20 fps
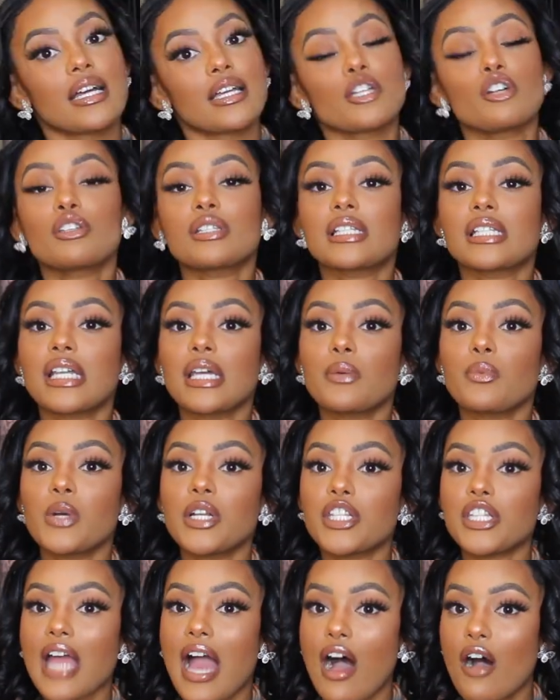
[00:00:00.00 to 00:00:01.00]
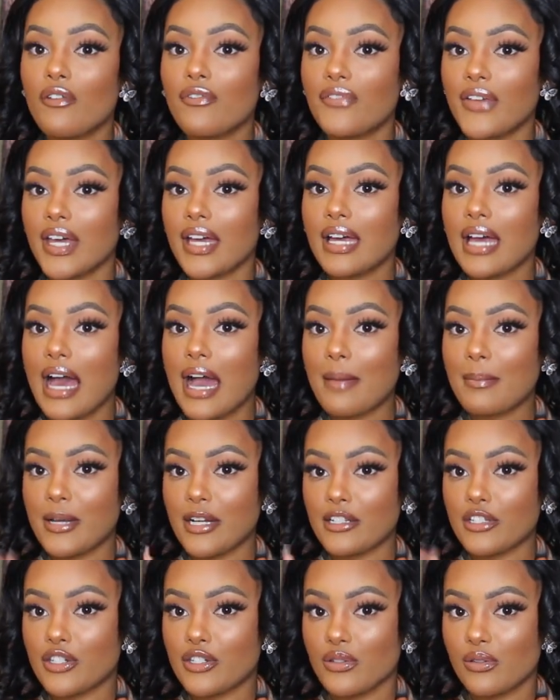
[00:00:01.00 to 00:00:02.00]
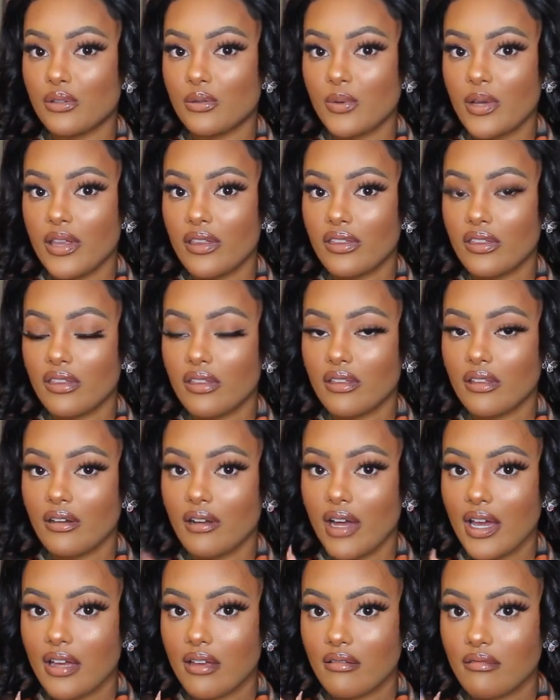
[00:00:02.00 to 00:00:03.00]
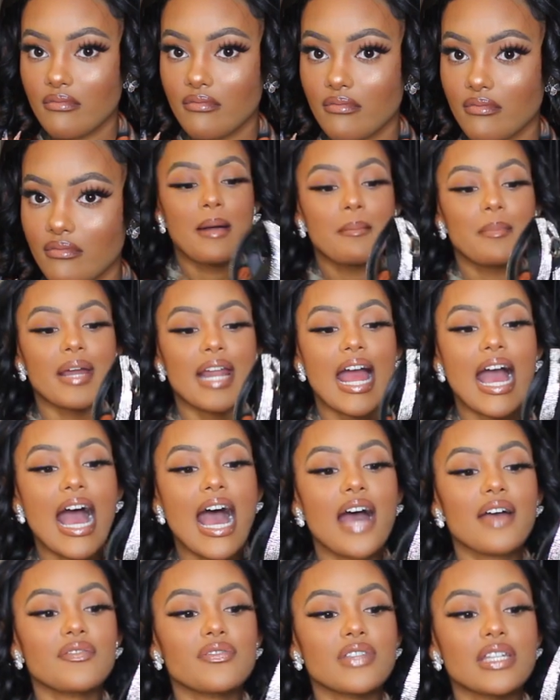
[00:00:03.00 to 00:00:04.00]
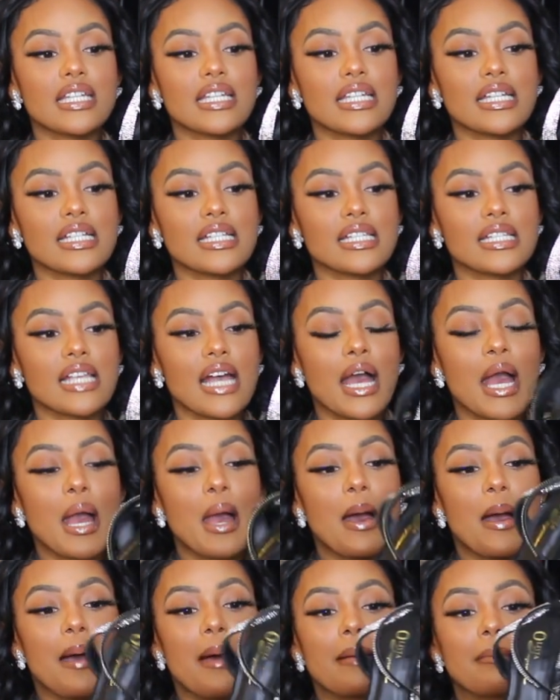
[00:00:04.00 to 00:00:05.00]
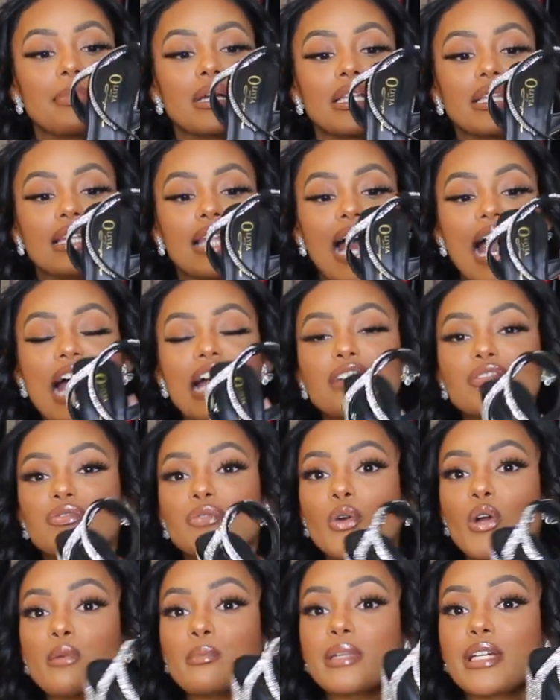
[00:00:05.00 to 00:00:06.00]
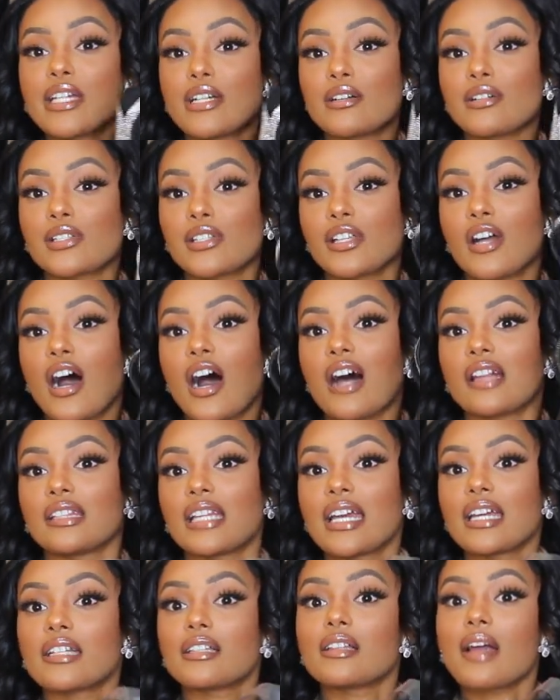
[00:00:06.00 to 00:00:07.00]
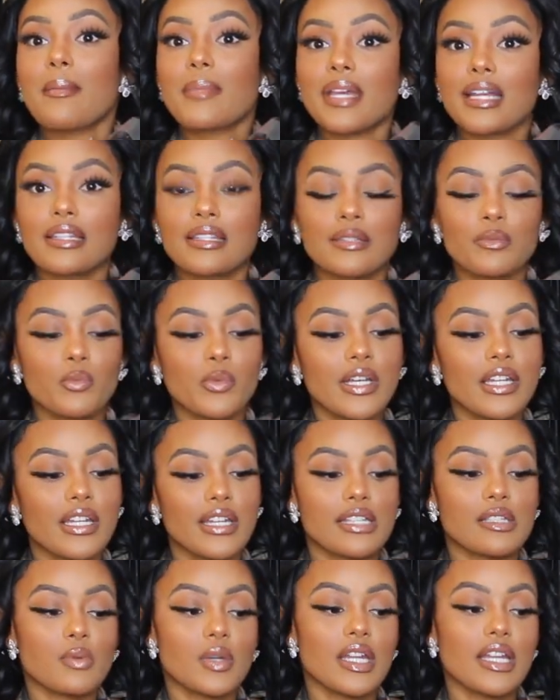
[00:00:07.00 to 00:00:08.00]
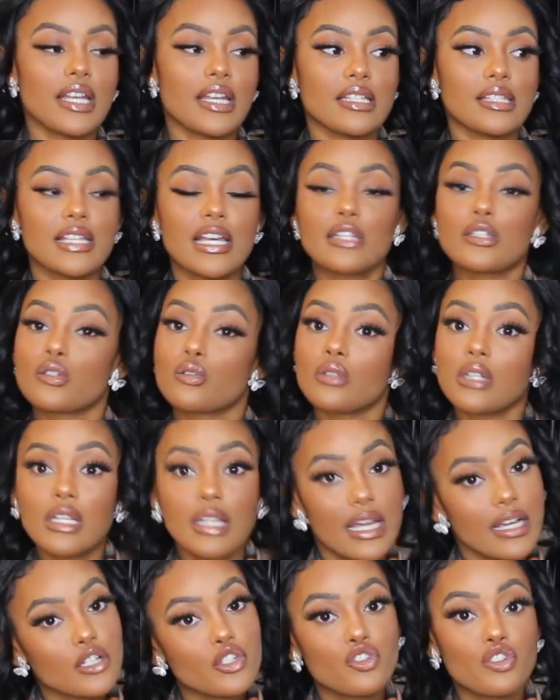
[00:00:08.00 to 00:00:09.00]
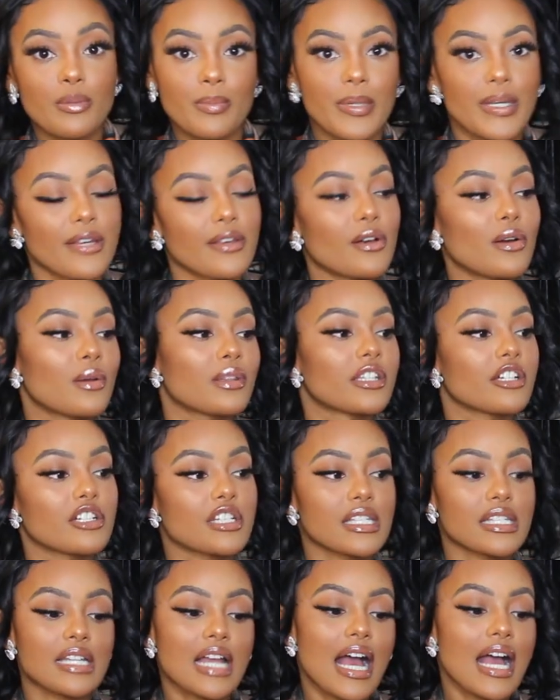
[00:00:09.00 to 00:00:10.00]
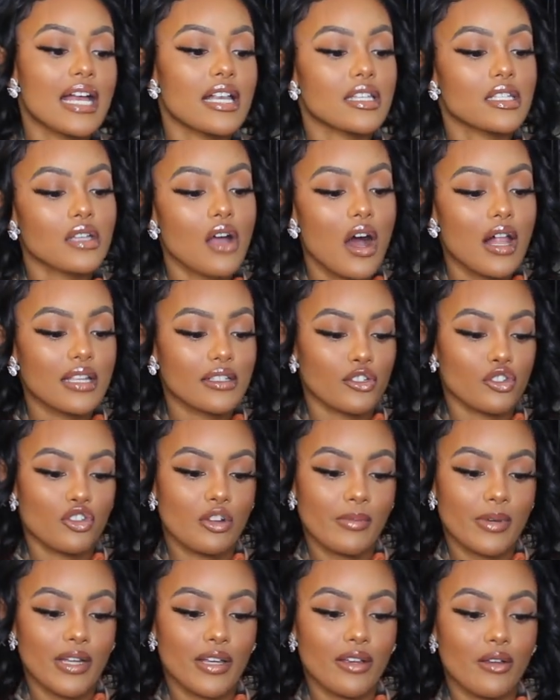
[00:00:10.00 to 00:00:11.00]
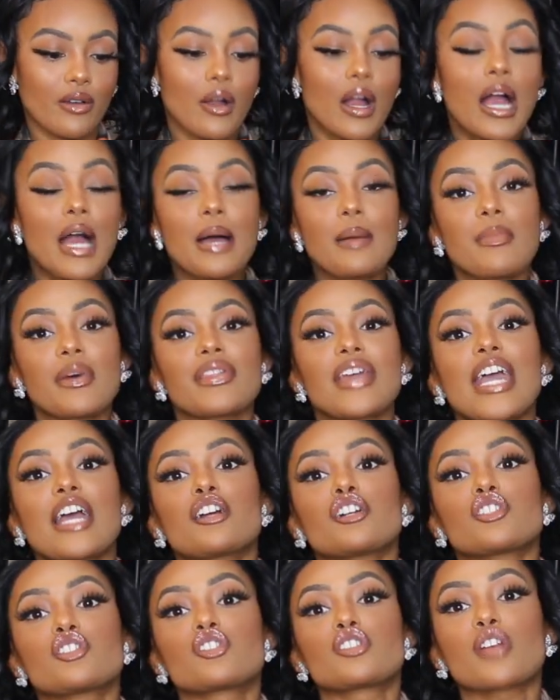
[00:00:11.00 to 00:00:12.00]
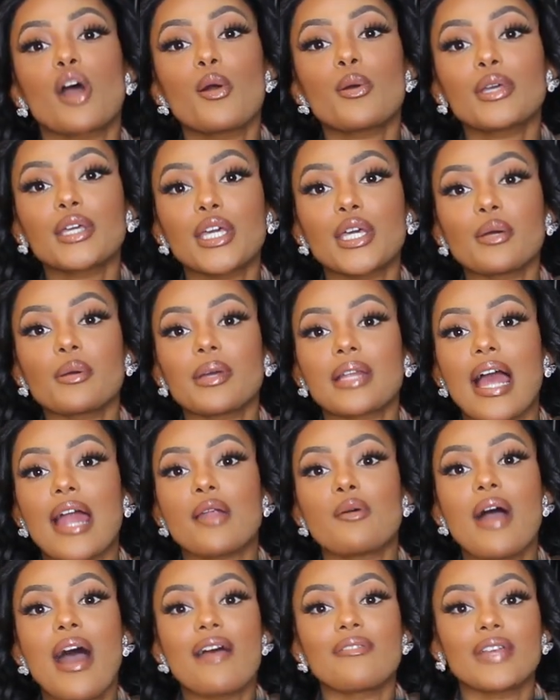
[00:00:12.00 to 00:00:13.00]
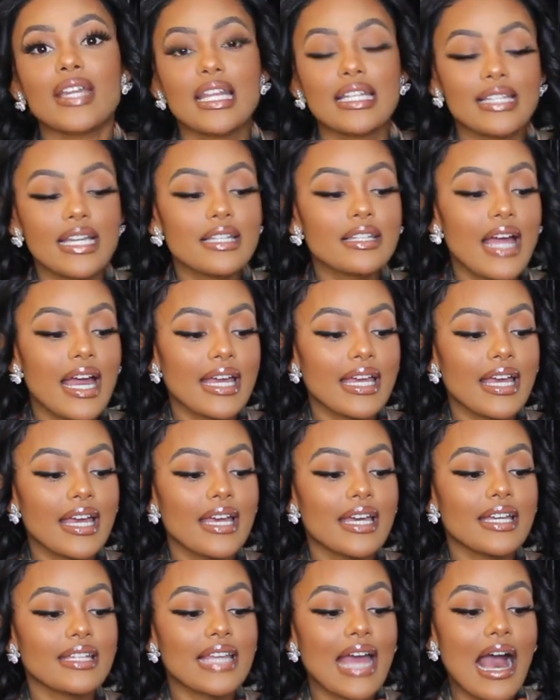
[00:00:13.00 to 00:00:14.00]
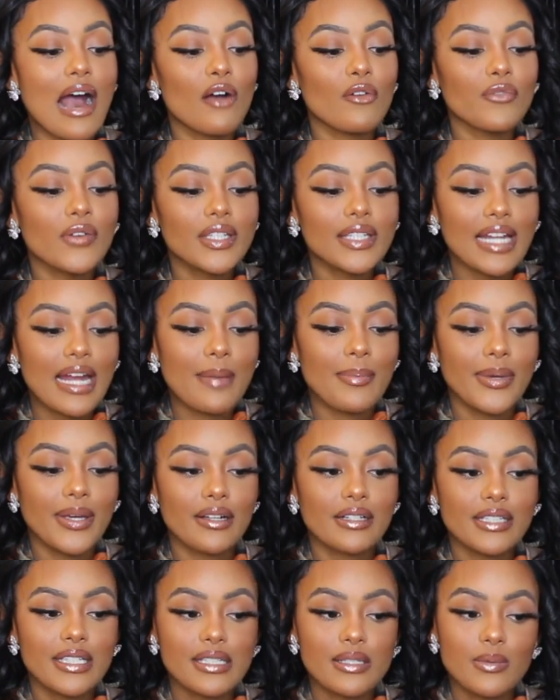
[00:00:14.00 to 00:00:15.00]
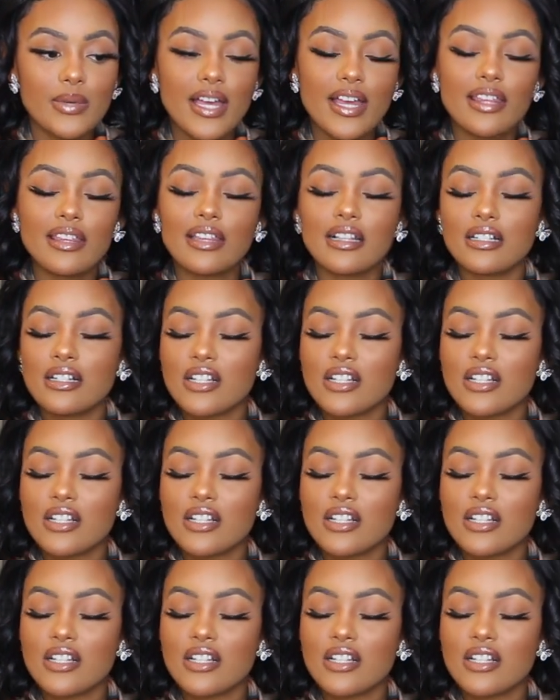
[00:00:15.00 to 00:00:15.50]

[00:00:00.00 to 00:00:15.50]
You'll see which outfit I pair the shoes with, okay? But I have these platform heels y'all they i mean it is what it is they do look like a stripper heel they're just not as tall as a stripper heel but they are so cute and i don't have anything like it and the outfit that i paired these with